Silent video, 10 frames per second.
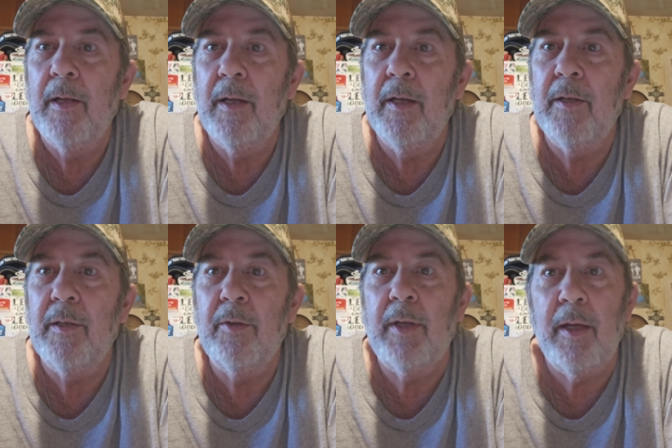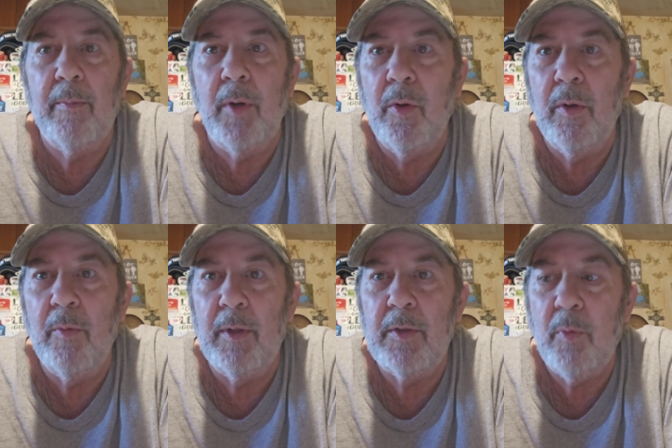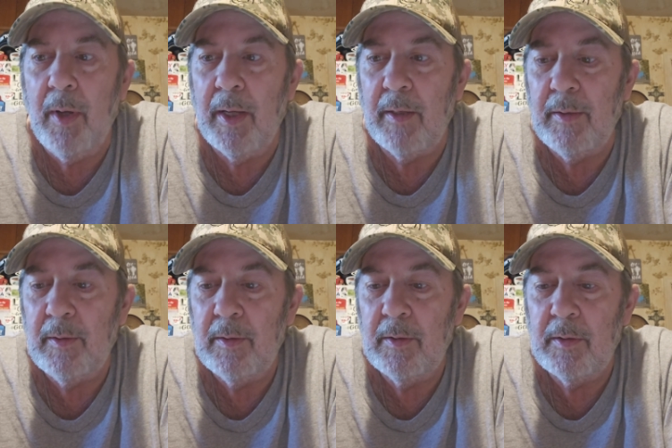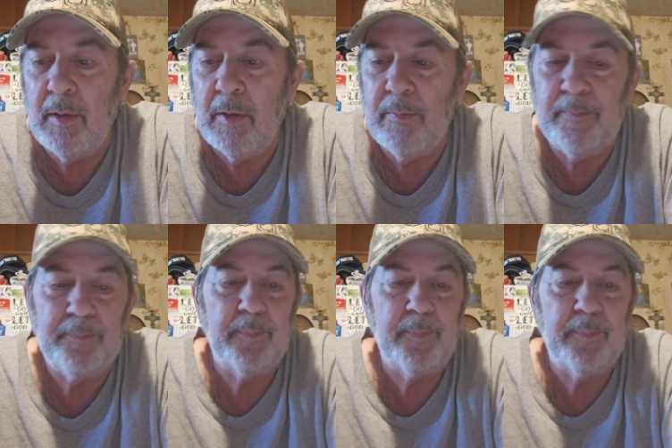and you can't mow it when it's wet. So